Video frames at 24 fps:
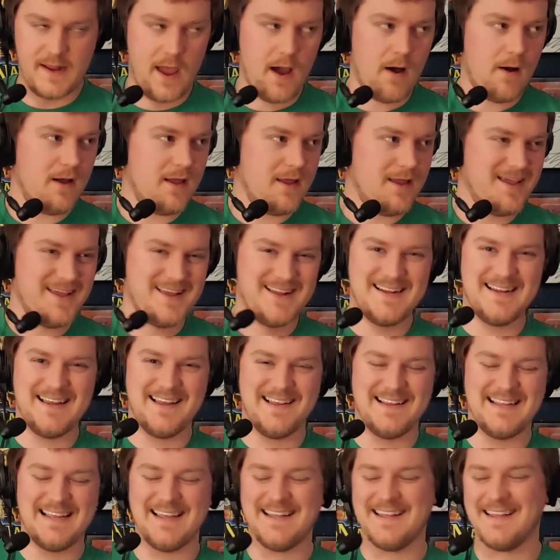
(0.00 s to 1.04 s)
now.
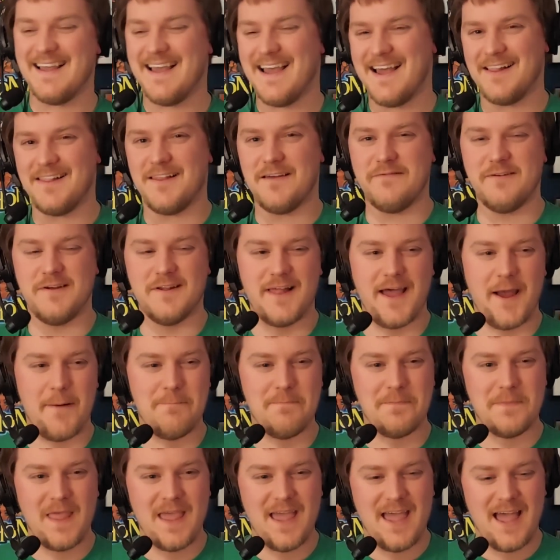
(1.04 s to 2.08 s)
Love you, Lamb.